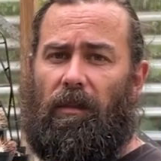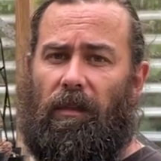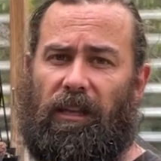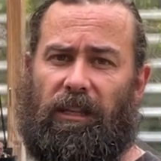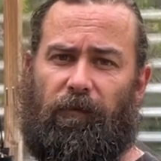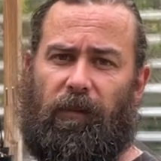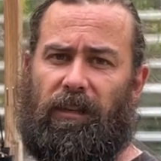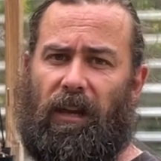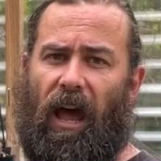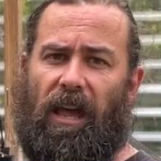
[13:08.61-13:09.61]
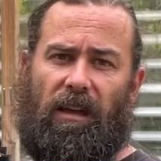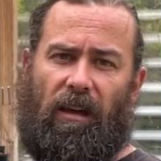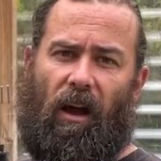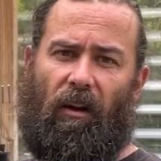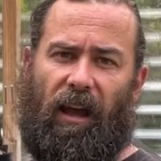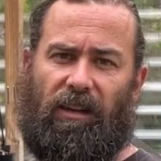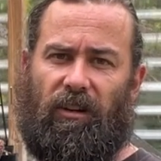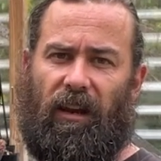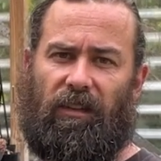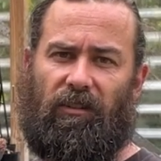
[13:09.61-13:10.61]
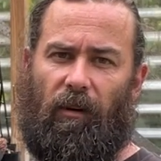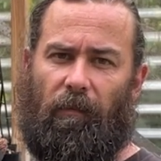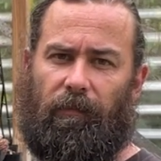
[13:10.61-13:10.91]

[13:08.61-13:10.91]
That's it for today. I'll catch you next time.